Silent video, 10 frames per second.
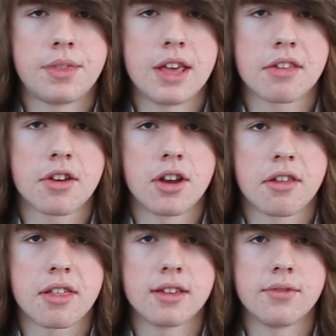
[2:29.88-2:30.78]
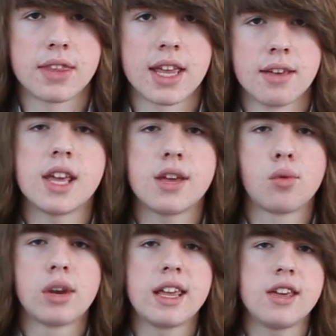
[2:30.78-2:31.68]
this kind of saved the day.
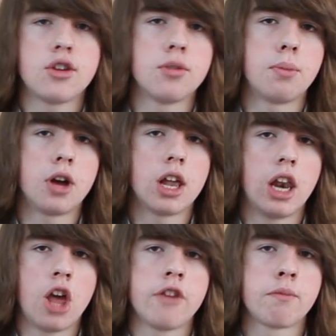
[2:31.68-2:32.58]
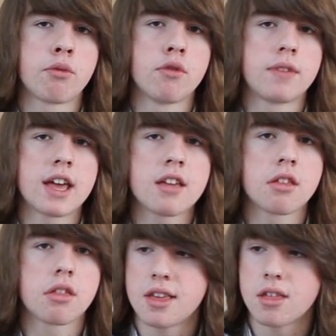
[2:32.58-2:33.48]
Equally, you could buy a life-proof
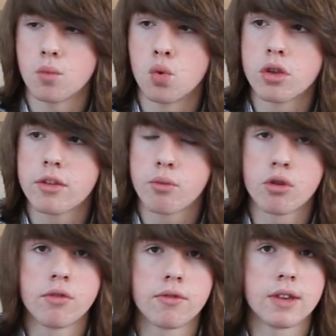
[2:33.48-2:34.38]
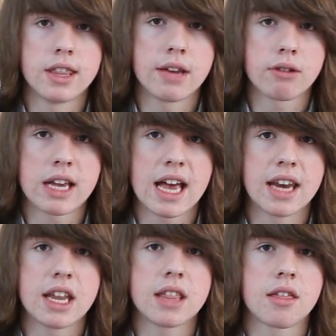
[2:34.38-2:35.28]
case. These are waterproof and they're really
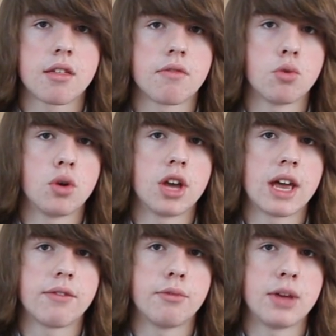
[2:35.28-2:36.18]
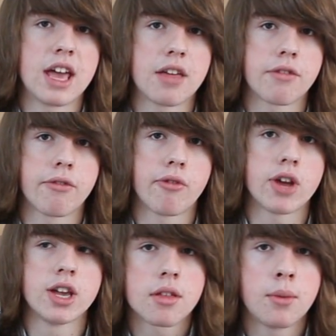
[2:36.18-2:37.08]
handy. This is the one I had for my
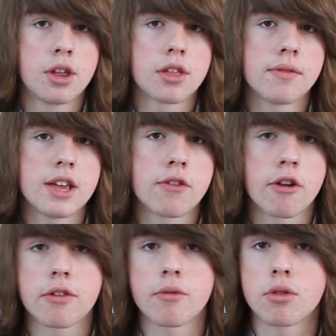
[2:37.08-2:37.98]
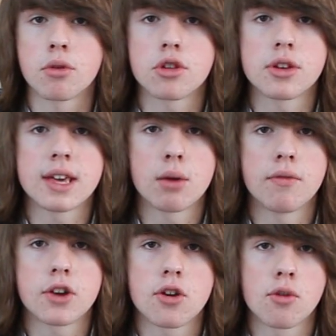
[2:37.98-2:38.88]
S3. Similar to the interesting results you can get
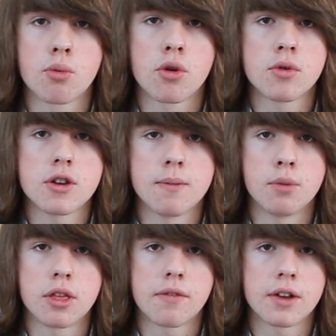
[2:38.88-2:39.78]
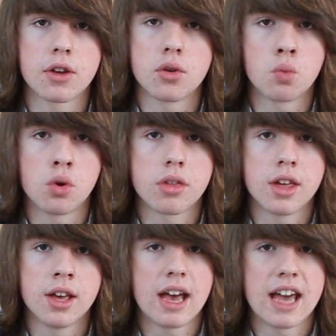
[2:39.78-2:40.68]
with a GoPro, you can put this thing underwater